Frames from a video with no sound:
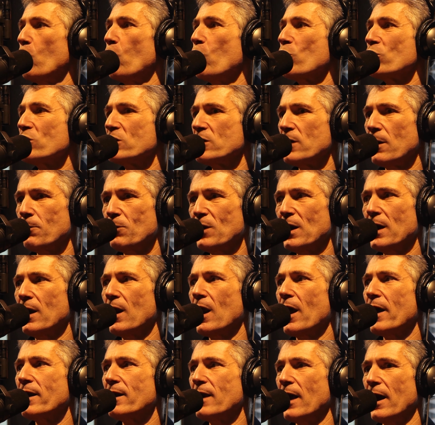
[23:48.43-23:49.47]
Or something
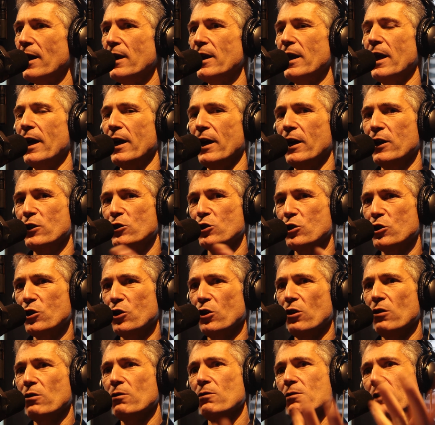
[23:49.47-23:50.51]
like that, yeah. It's
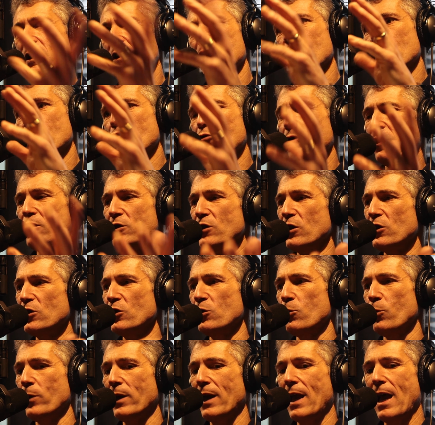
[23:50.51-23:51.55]
still in the transition.
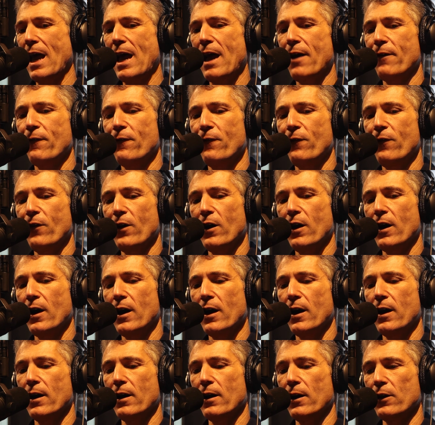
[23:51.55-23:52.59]
We have
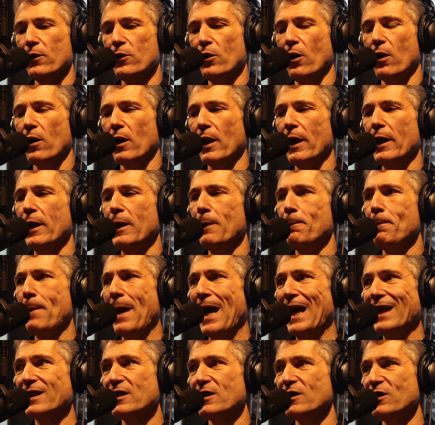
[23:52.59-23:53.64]
young lady
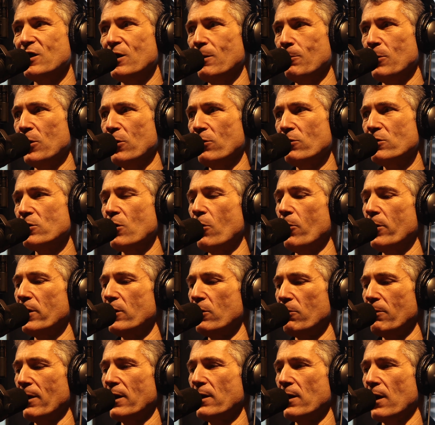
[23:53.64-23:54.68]
Pat Zimmer is going to
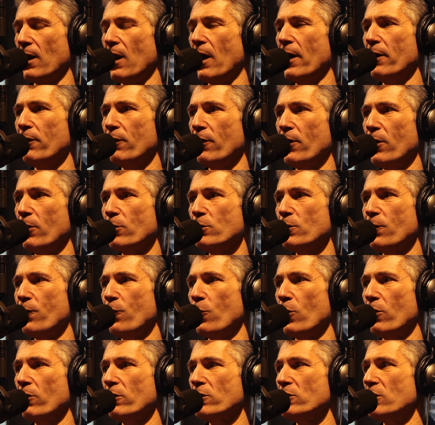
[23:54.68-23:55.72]
write the liner notes
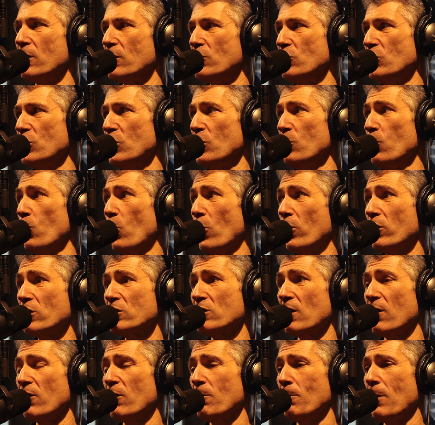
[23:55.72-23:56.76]
for us, and she works
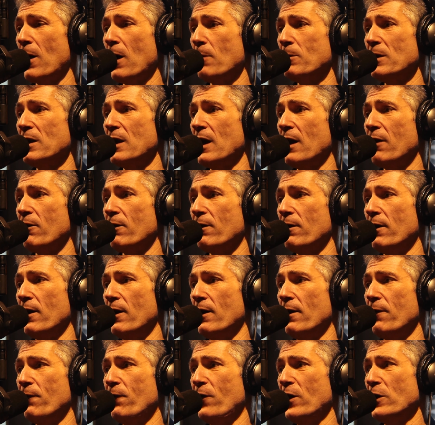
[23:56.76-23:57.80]
on the Bobby Darin
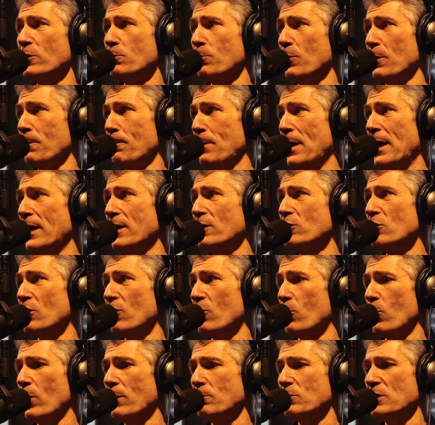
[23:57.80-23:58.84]
Facebook page and
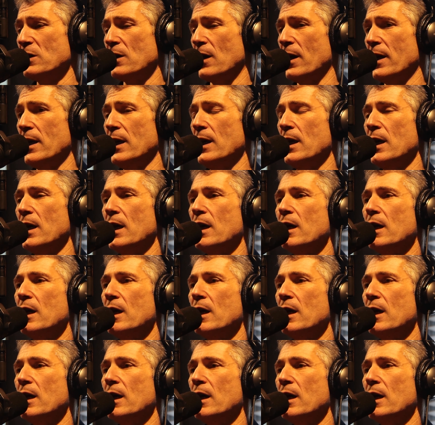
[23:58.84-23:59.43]
the website.